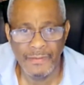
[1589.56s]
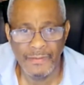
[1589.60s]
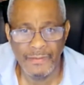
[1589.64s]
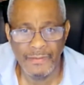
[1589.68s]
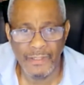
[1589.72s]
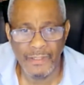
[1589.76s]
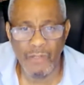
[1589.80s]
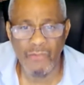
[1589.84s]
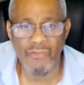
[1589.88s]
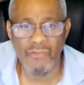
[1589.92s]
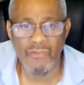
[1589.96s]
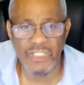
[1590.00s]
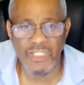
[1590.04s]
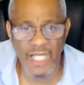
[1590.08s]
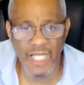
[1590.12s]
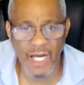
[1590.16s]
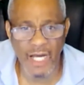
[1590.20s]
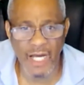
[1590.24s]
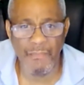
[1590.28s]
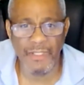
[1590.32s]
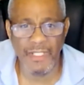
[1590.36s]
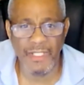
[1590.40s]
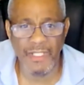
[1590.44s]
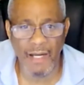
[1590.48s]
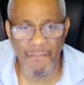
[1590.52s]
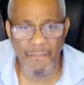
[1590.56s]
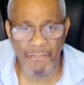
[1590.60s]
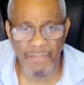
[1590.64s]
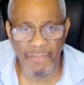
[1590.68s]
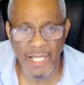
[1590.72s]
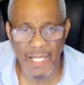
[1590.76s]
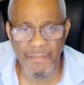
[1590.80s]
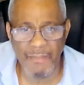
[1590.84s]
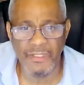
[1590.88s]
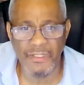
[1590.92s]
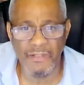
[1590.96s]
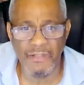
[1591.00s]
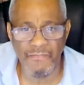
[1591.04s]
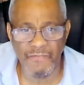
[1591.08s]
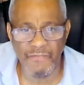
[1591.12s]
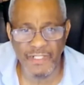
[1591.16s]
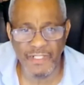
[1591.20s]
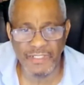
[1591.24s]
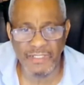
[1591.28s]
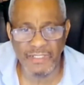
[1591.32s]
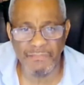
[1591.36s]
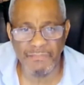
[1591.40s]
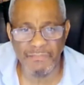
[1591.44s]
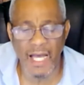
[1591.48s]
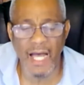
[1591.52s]
Don't tell me I'm blaming the
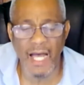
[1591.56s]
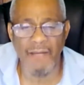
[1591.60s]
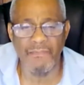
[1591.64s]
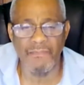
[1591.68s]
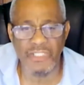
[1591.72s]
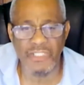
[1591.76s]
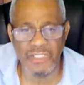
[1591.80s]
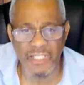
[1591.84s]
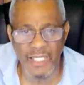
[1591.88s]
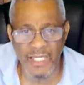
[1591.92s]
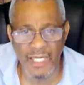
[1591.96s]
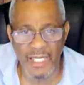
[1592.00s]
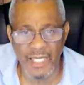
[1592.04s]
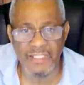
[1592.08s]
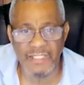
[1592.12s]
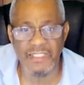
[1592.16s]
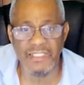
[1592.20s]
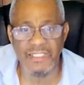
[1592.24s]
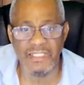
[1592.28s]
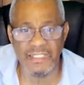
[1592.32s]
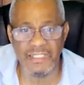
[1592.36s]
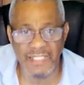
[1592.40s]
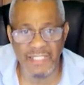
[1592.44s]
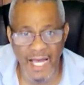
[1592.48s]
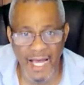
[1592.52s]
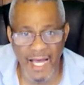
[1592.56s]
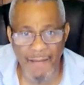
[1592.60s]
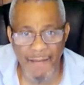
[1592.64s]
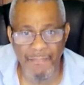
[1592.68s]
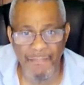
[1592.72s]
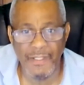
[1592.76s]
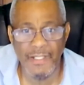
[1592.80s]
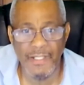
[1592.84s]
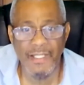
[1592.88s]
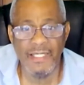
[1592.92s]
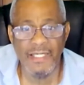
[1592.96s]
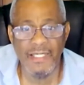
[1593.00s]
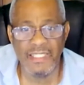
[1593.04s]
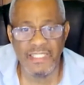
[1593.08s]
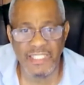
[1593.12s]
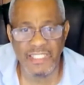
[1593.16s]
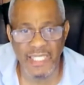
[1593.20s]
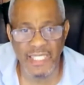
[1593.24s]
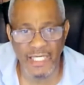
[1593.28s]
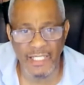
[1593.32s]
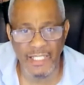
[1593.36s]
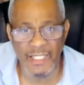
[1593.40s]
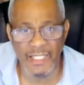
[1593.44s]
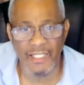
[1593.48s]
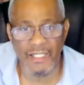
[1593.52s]
victim. I'm saying stop
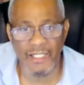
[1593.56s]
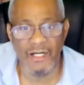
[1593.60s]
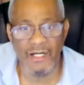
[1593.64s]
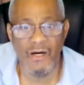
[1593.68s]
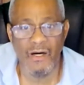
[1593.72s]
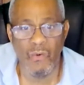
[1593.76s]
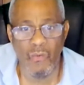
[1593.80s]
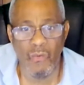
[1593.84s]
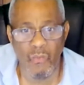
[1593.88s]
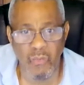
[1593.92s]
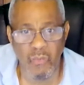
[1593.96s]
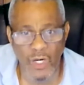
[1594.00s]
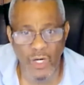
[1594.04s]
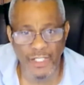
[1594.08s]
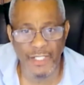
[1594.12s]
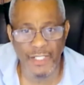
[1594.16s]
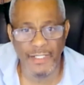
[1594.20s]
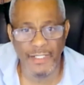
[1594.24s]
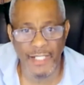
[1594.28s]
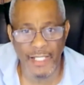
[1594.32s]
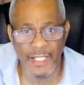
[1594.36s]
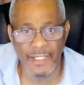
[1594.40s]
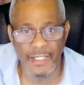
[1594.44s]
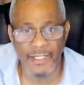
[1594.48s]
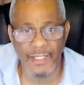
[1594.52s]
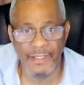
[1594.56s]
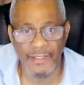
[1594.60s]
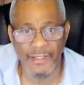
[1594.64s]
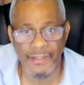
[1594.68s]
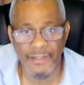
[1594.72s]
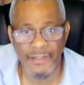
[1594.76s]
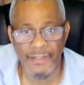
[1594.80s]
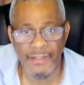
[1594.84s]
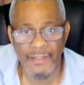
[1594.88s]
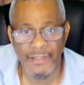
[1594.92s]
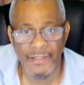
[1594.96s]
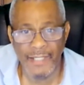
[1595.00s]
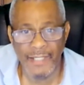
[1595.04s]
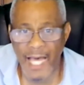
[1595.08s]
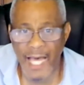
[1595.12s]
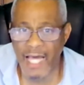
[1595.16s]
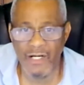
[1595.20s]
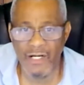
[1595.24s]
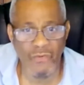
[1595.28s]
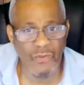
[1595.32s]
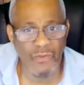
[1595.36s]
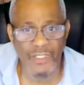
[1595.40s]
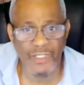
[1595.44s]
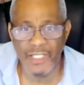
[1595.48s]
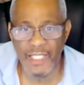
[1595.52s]
killing one another. I
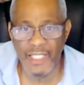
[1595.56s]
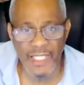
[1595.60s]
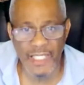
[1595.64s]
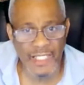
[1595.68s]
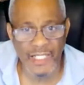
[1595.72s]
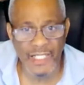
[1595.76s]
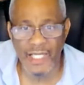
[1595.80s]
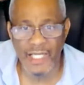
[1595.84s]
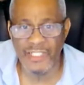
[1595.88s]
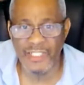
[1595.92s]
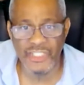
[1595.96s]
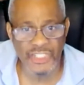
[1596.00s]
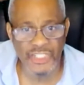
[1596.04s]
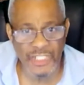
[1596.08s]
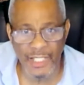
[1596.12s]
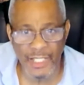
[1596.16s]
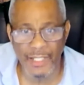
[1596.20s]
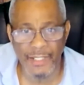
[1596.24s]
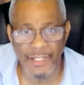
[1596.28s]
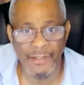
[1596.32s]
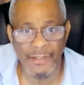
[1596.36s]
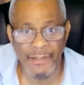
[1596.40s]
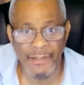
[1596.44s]
don't want to hear that shit.